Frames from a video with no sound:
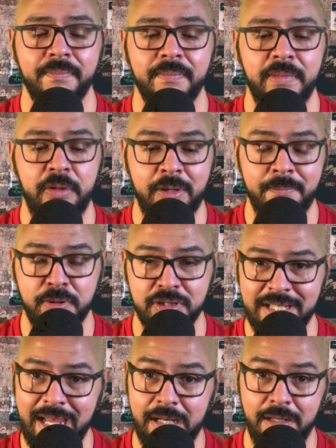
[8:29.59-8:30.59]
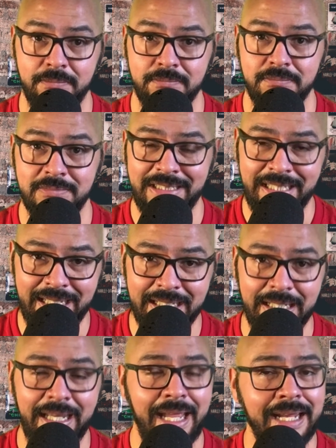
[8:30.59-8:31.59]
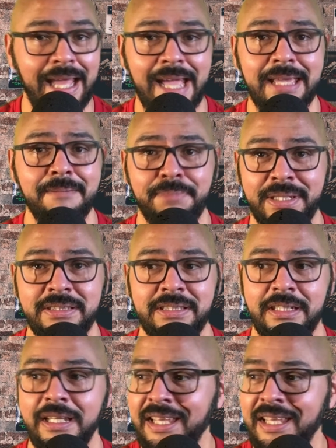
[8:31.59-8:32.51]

You can partake legally and not get busted.